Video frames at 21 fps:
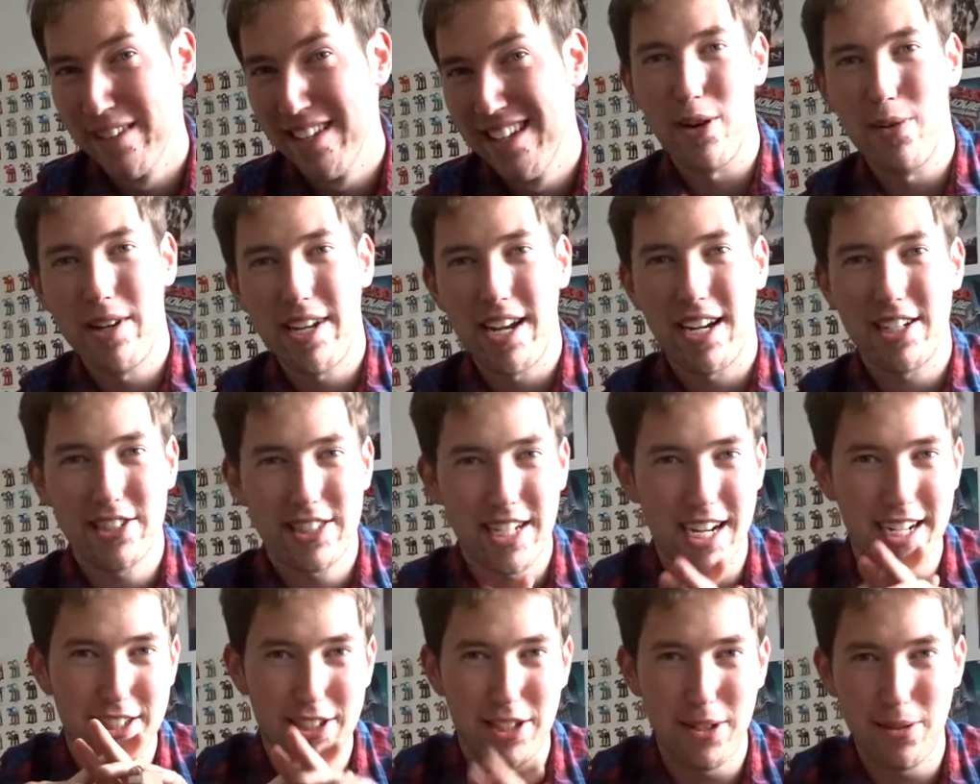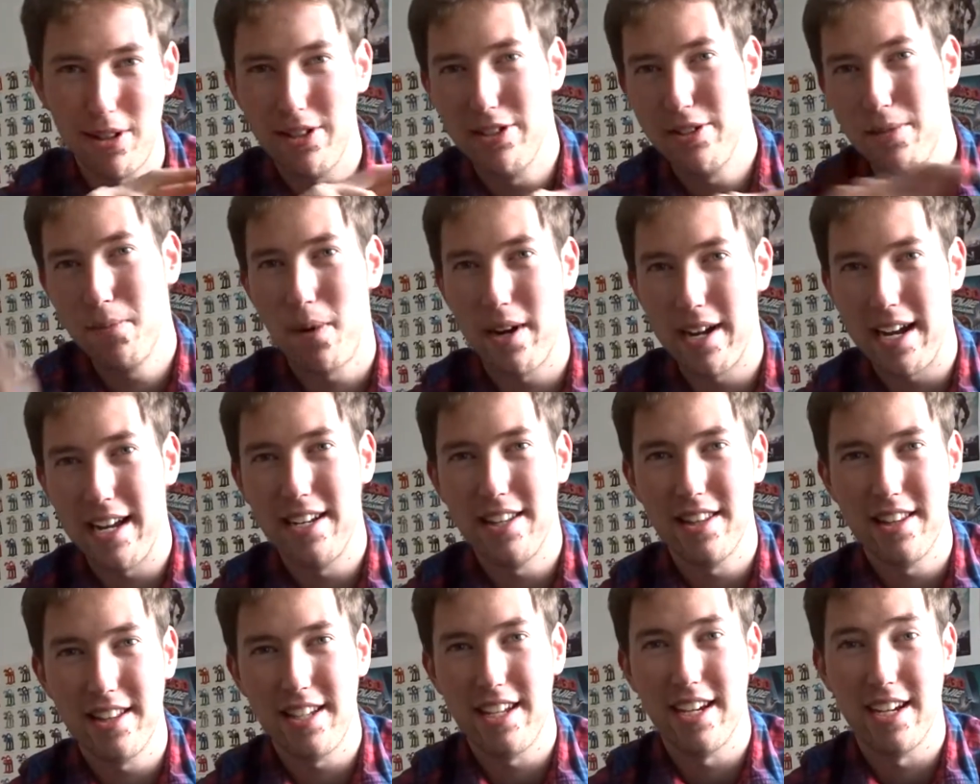Are we hashtag 200 by end
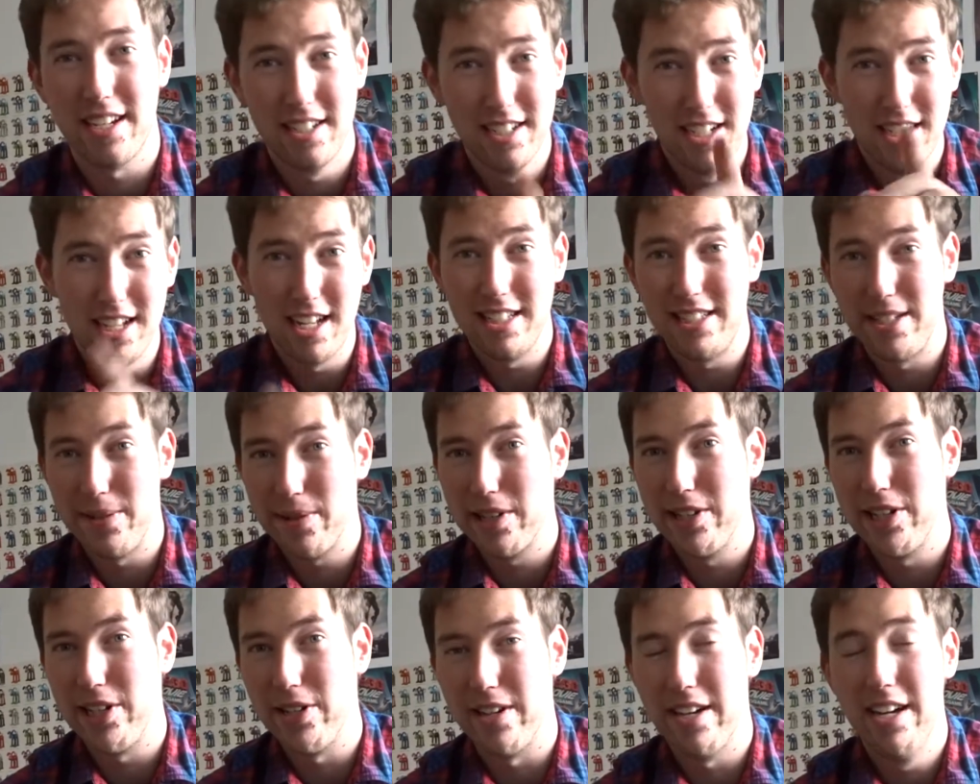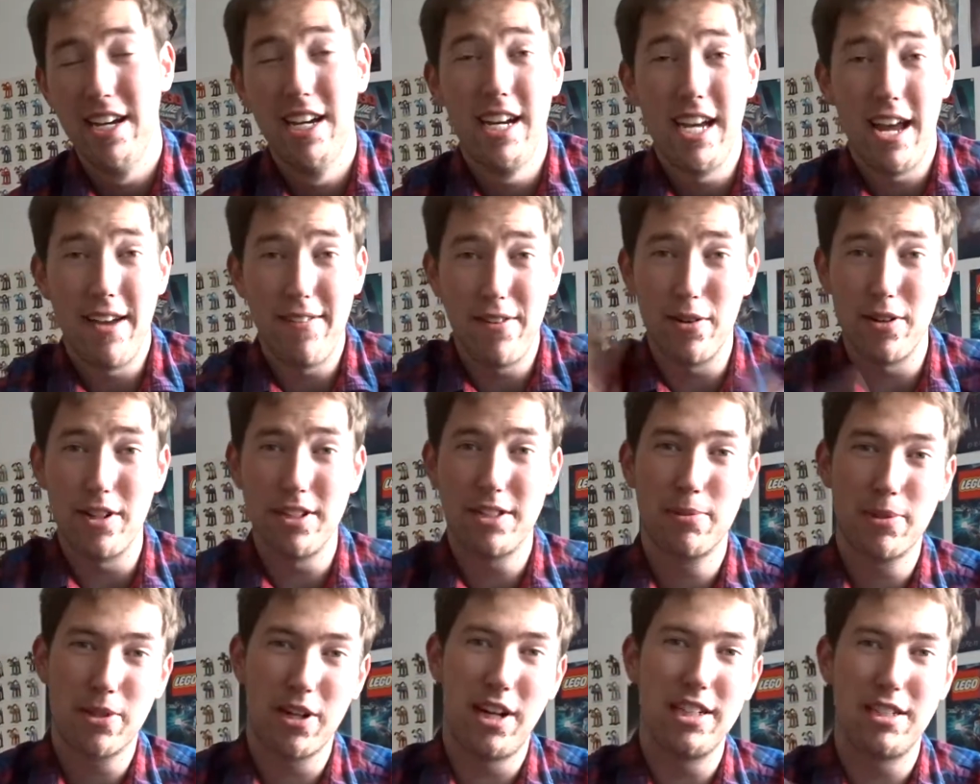of the year? Let's see if we can do it. If you want to
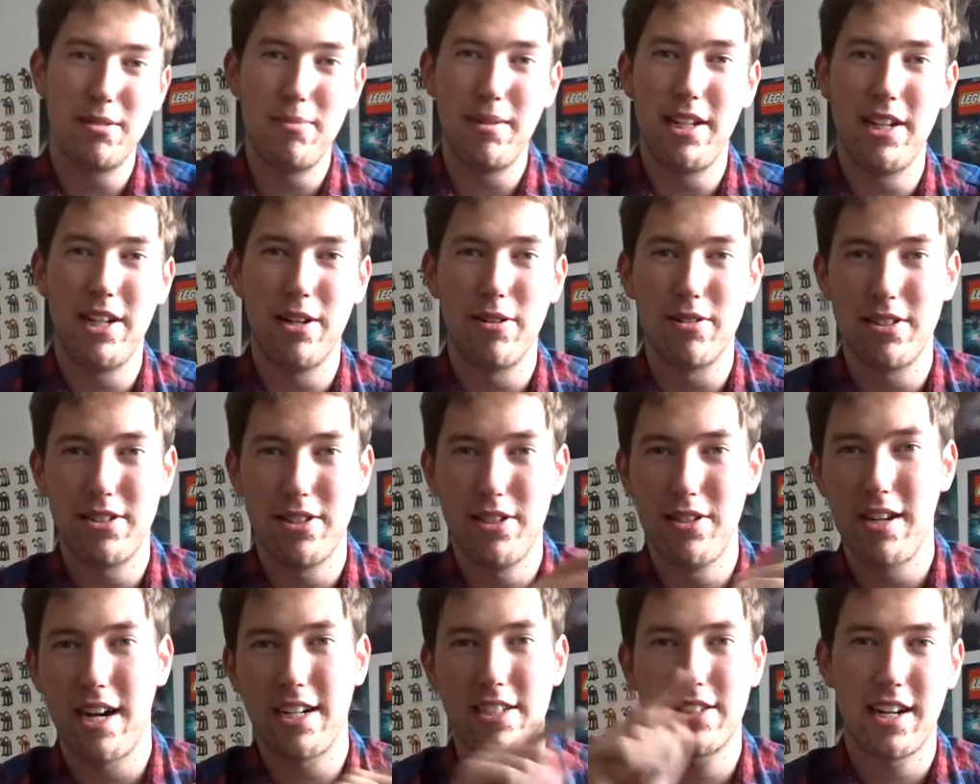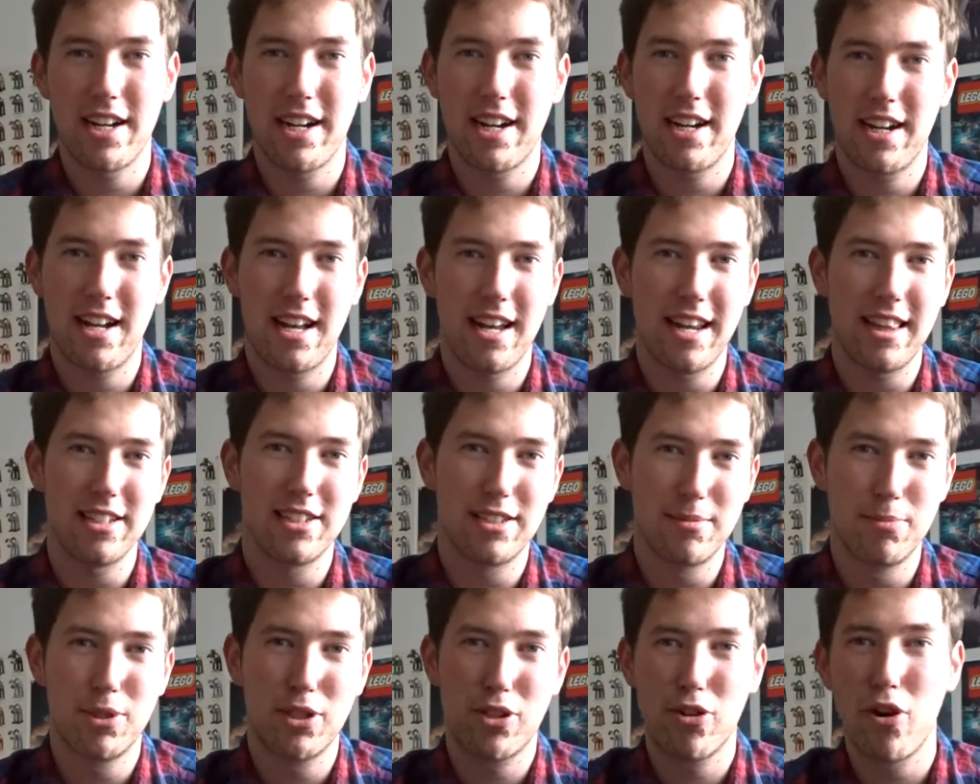subscribe to me, you know what to do. Hashtag click the
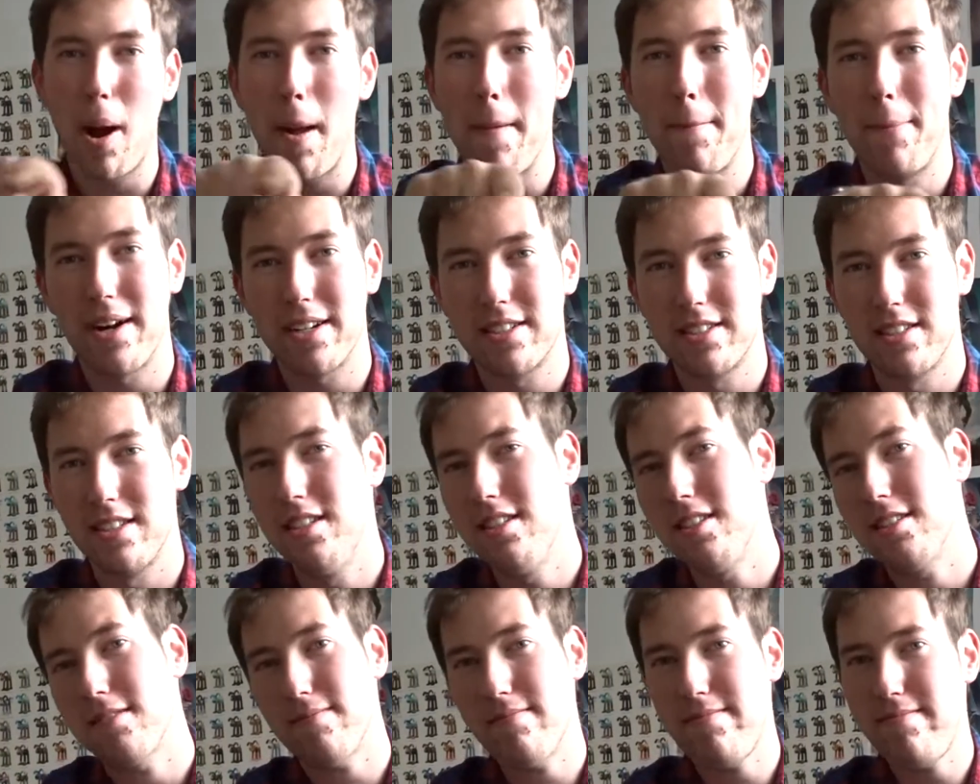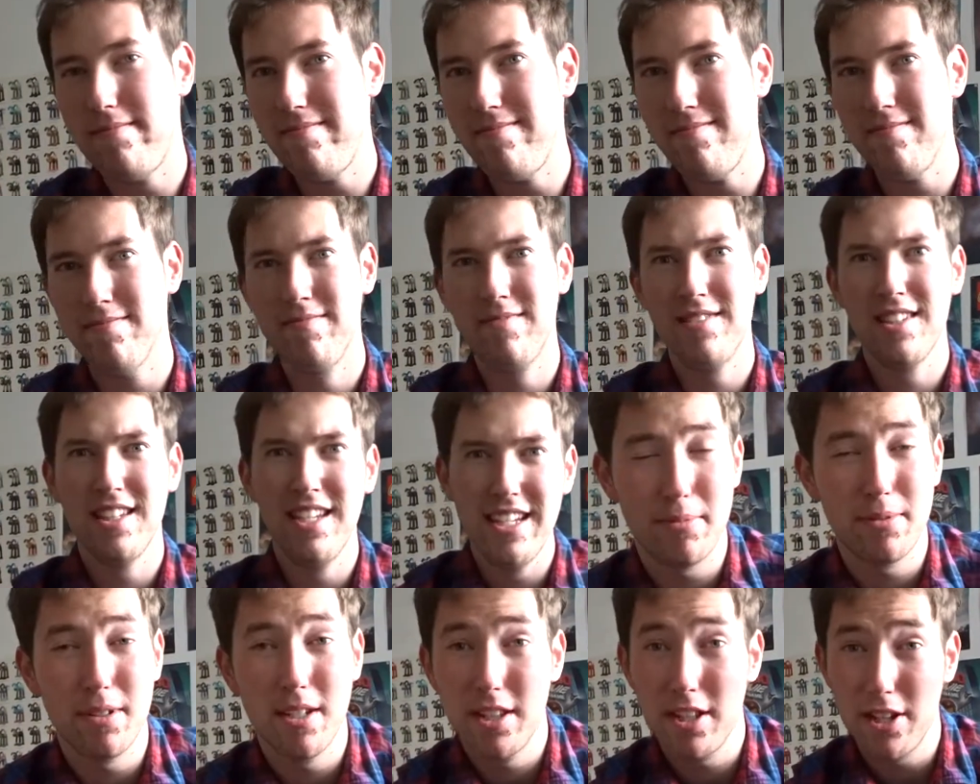subscribe button.
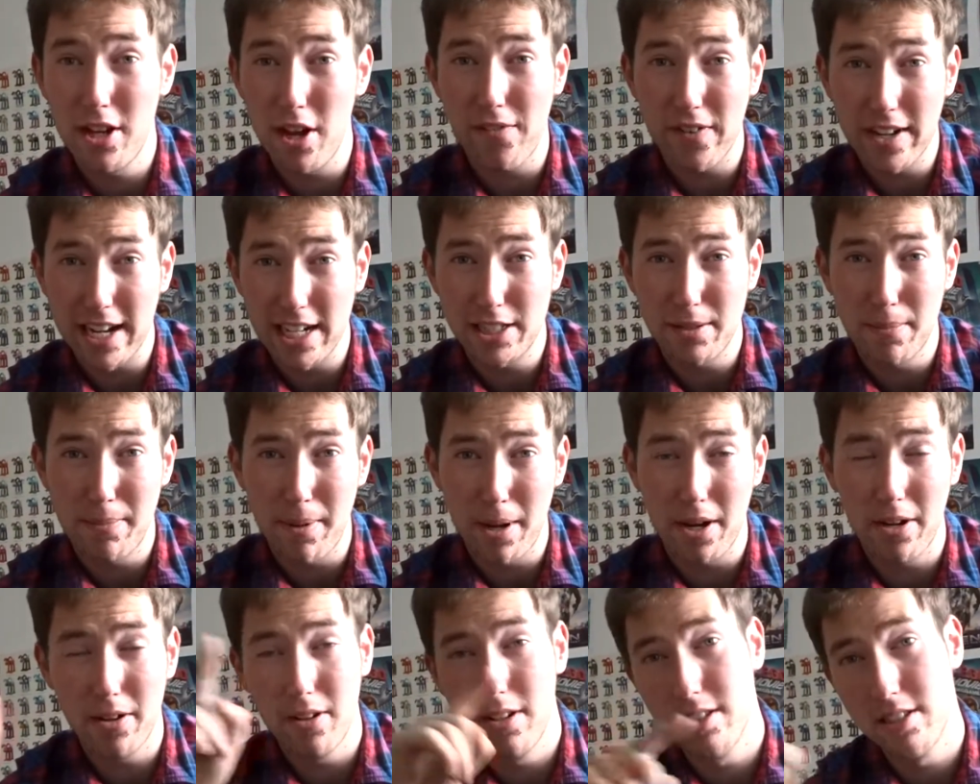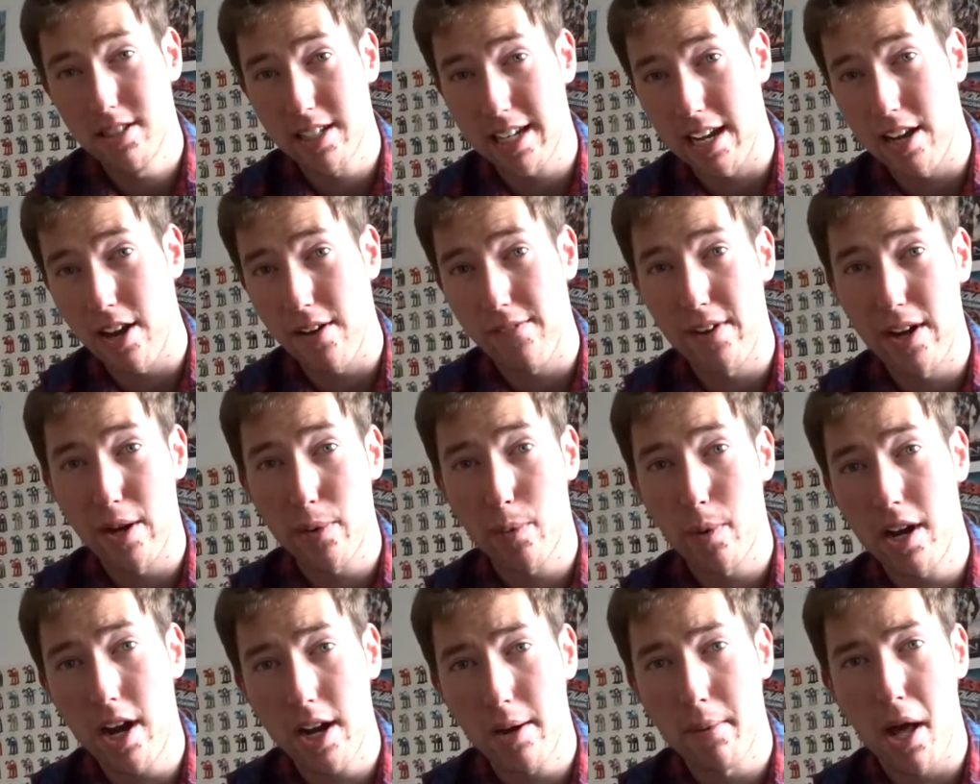The notification bell to get notified
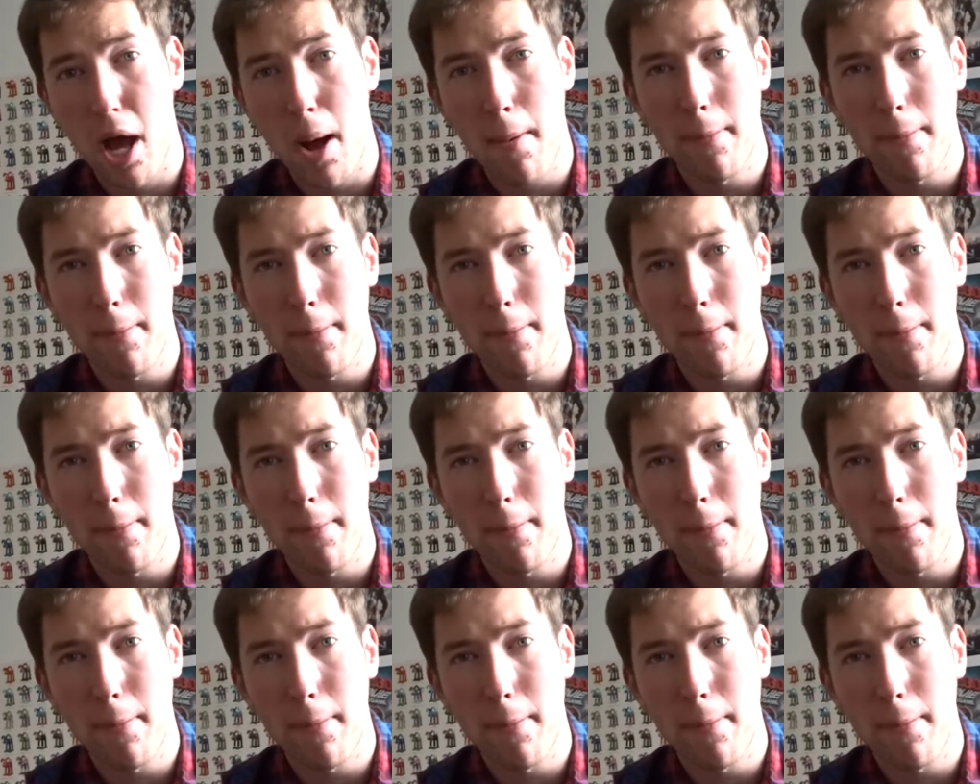when I'm going to